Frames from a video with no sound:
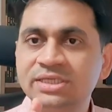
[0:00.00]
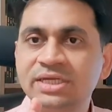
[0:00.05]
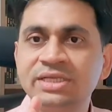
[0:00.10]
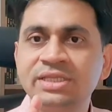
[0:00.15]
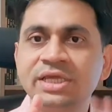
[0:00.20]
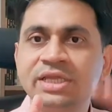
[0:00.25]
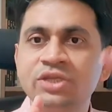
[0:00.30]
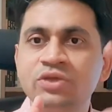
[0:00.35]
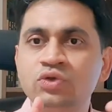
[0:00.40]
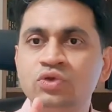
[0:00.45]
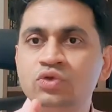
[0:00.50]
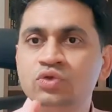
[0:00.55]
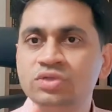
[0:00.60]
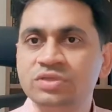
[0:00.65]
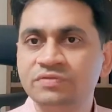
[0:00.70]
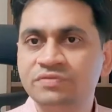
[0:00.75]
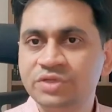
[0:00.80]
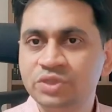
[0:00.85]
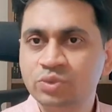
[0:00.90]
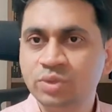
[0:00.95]
and then you use
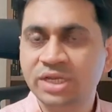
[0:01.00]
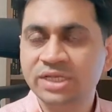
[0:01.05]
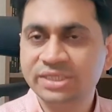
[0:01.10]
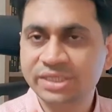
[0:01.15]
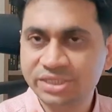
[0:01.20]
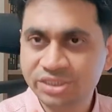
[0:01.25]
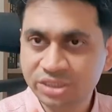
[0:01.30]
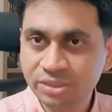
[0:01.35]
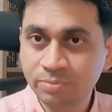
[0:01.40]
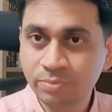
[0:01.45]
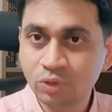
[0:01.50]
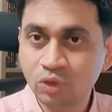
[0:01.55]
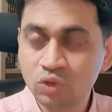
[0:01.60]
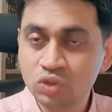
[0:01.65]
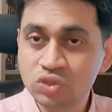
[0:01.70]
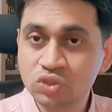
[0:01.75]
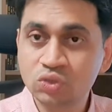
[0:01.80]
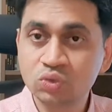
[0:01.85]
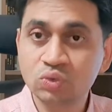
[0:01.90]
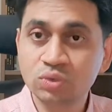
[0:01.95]
the visualization
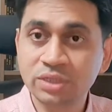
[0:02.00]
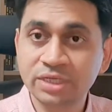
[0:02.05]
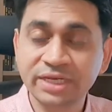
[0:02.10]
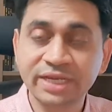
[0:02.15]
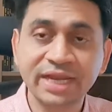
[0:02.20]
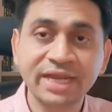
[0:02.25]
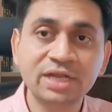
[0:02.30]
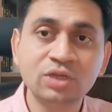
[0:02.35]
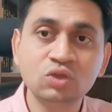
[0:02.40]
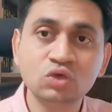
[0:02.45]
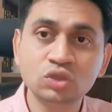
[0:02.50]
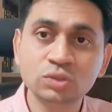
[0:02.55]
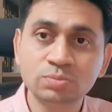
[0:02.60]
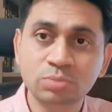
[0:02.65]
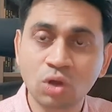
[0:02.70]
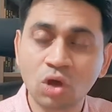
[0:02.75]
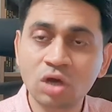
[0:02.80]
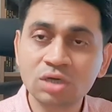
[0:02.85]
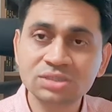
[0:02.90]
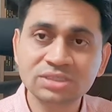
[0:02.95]
approach to create those
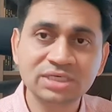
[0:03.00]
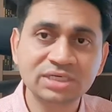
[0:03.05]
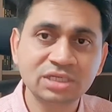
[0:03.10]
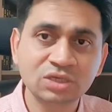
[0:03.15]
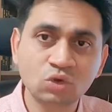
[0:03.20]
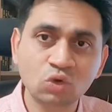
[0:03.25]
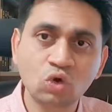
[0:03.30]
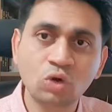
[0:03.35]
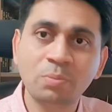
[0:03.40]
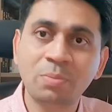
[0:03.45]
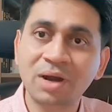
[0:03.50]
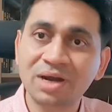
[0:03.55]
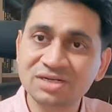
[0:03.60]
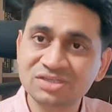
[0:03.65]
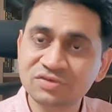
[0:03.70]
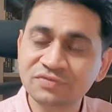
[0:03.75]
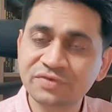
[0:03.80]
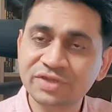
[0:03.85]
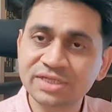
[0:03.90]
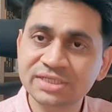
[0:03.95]
blocks and the core
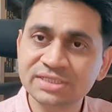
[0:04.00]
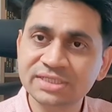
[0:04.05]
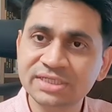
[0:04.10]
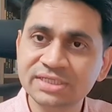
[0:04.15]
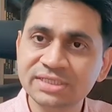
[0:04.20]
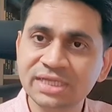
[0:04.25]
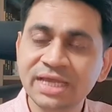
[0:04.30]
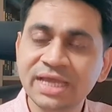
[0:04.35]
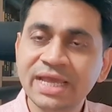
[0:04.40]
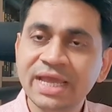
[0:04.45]
parts of your essays.